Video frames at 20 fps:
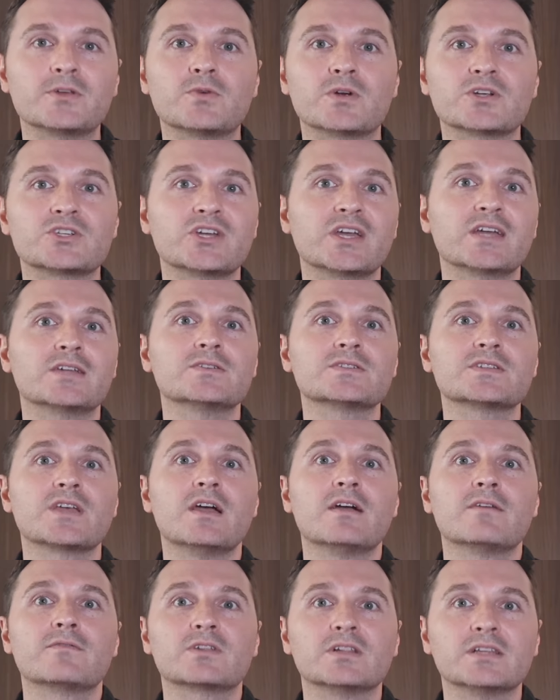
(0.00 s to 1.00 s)
to our channels
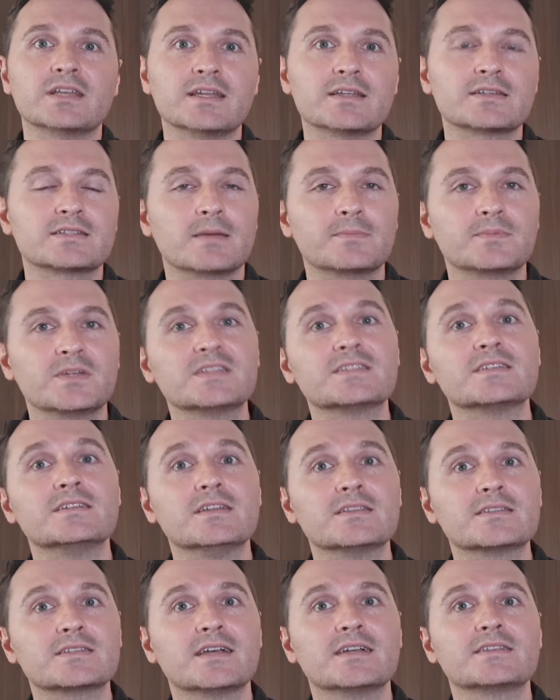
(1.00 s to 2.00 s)
for the latest updates and
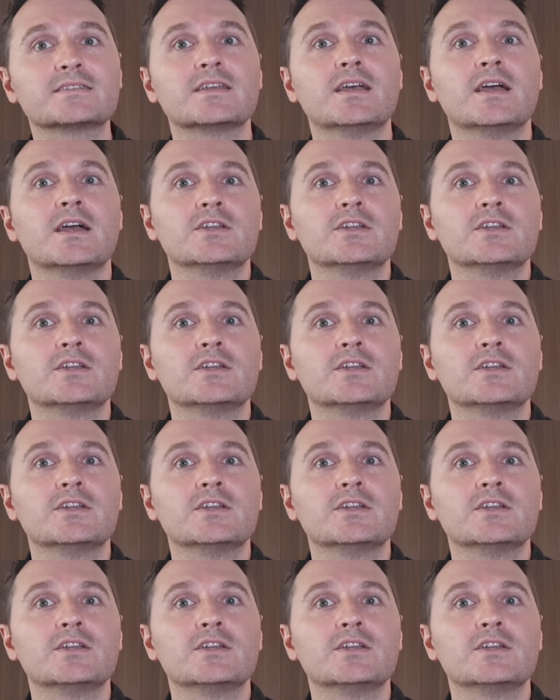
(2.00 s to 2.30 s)
insights.